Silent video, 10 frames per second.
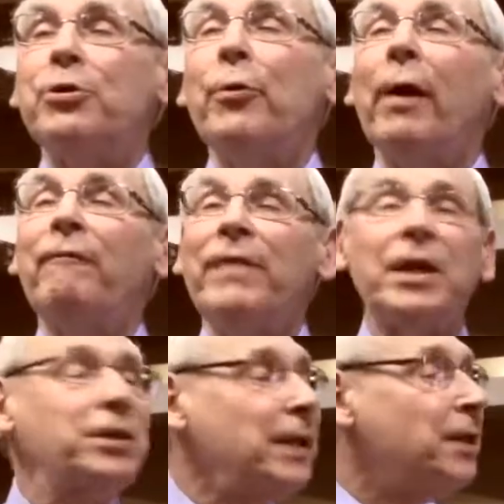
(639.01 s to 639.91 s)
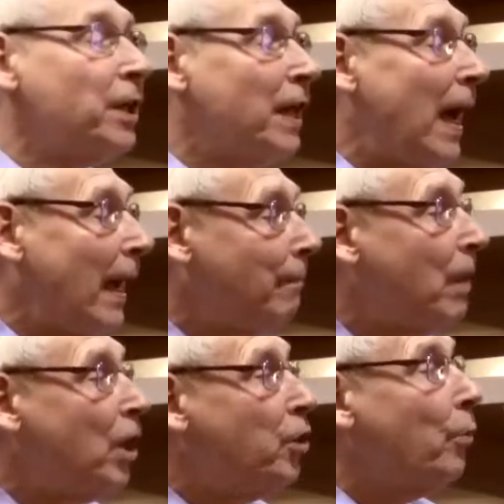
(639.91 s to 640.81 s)
You are fixing the
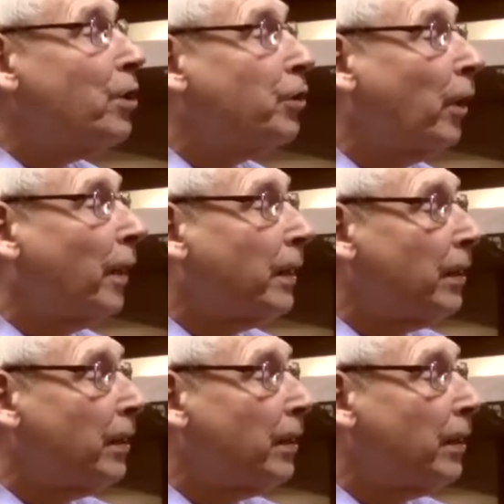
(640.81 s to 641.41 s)
time to adjourn.